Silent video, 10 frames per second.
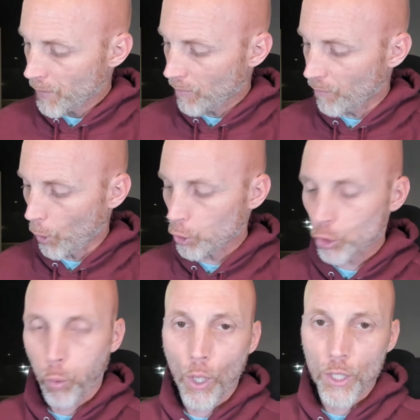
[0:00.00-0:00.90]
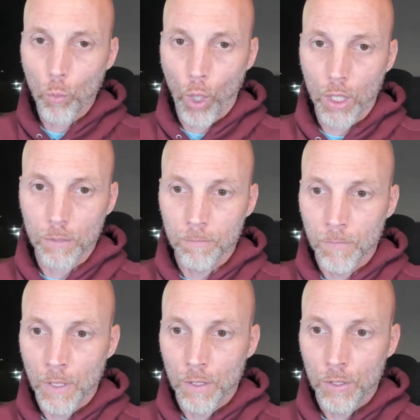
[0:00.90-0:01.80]
verse 21.
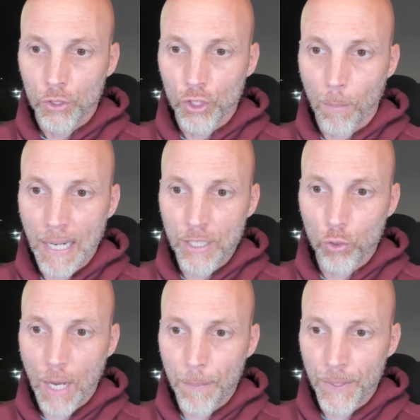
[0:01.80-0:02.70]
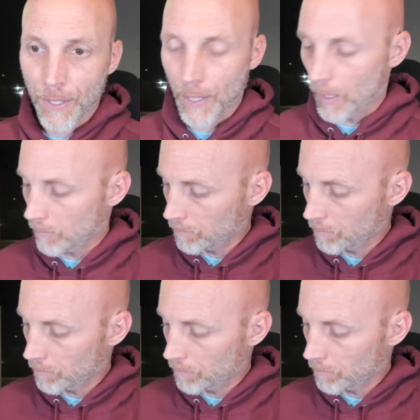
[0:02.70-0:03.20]
Somebody drop it in there.